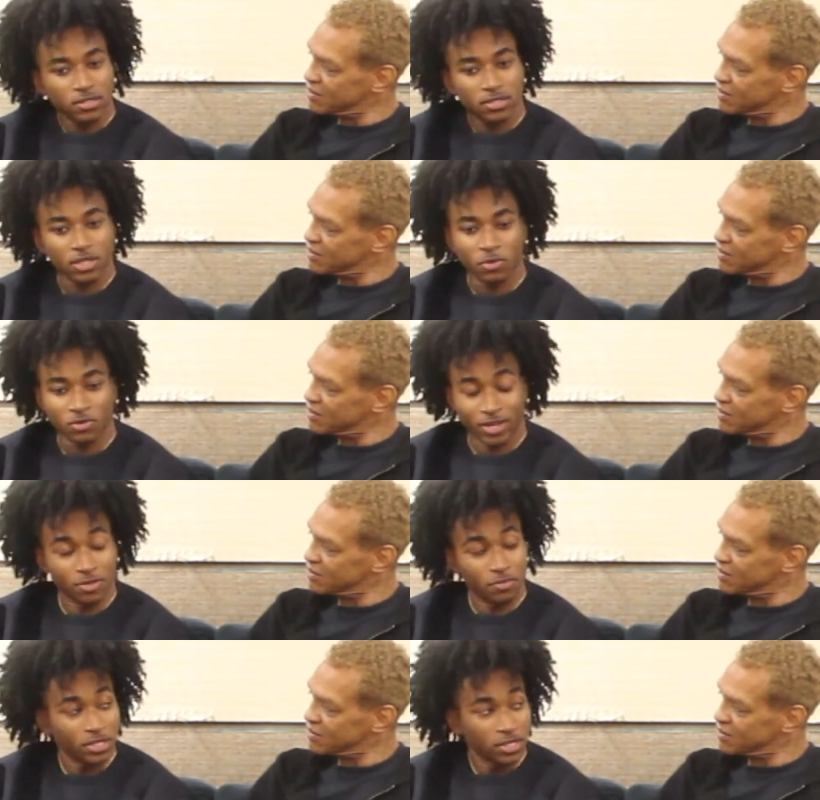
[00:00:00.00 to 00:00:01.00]
Speaker 1: somewhat
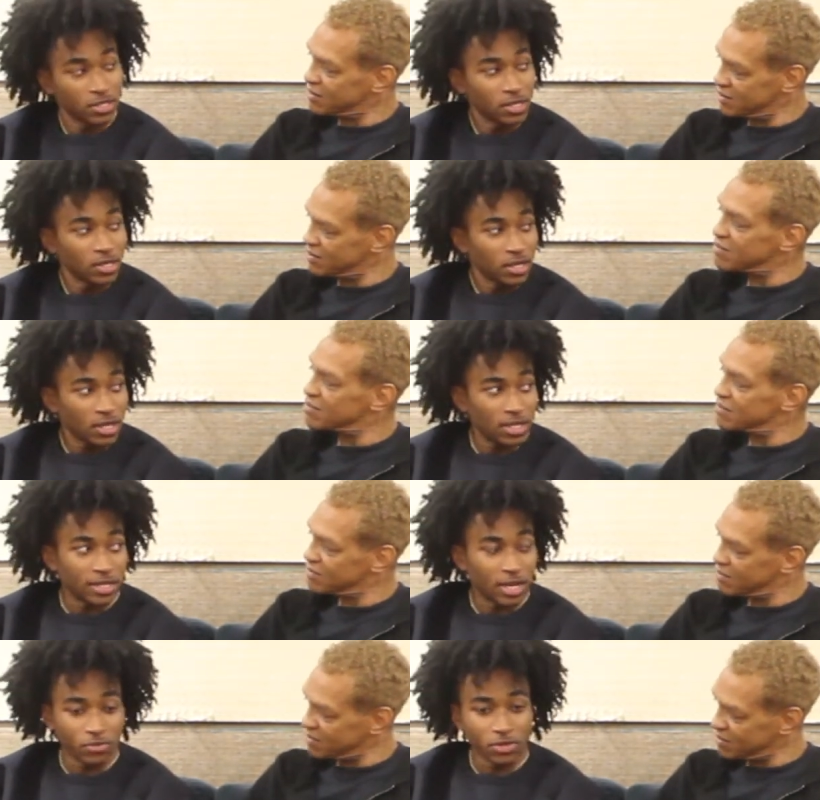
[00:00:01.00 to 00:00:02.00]
randomly, and
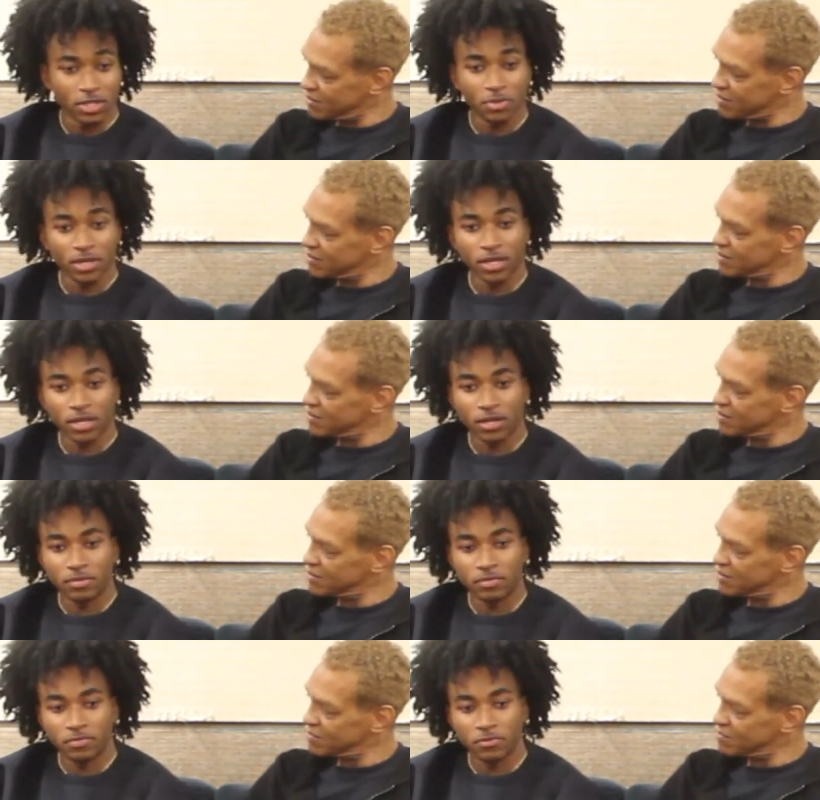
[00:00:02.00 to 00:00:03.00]
like not really being
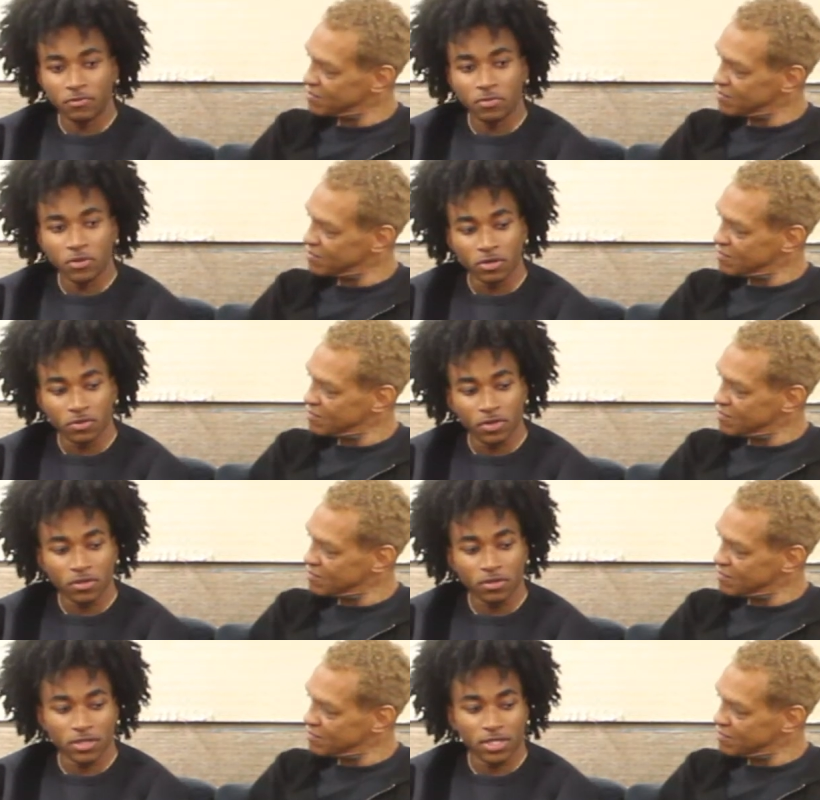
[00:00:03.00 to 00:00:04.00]
um, familiar with
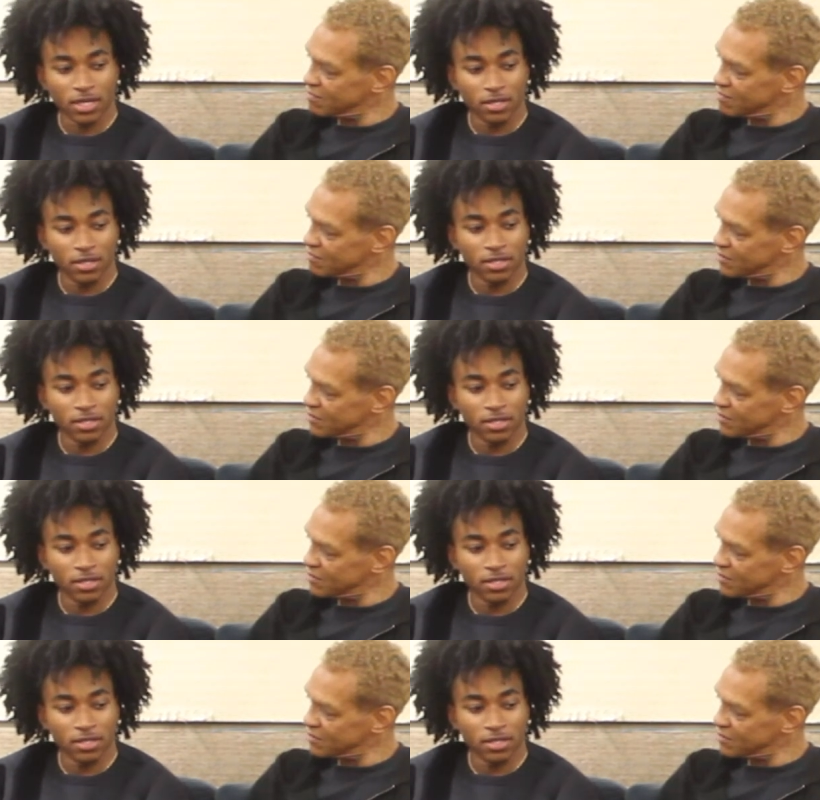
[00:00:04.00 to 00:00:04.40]
the technique